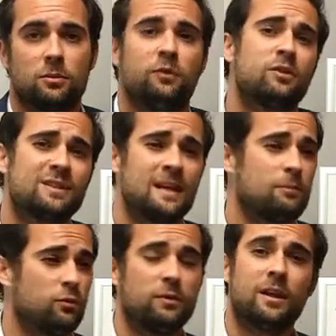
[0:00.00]
For example,
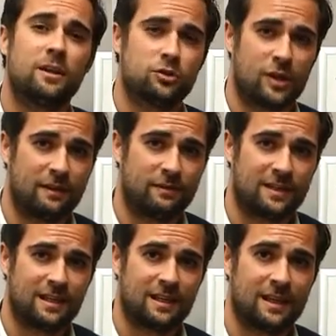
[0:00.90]
if you get a traffic
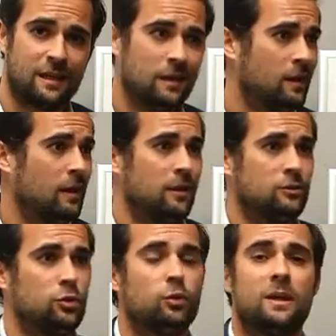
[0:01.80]
ticket
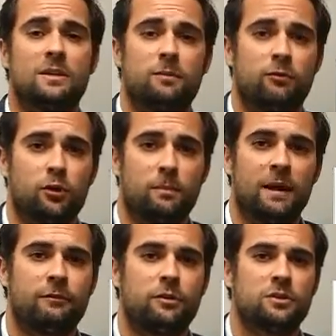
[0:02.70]
2 weeks before you
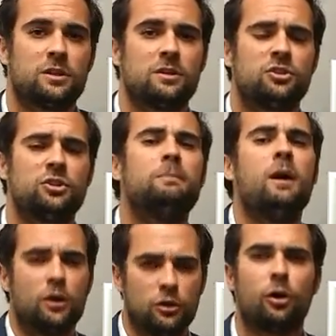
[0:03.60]
apply for your citizenship, you're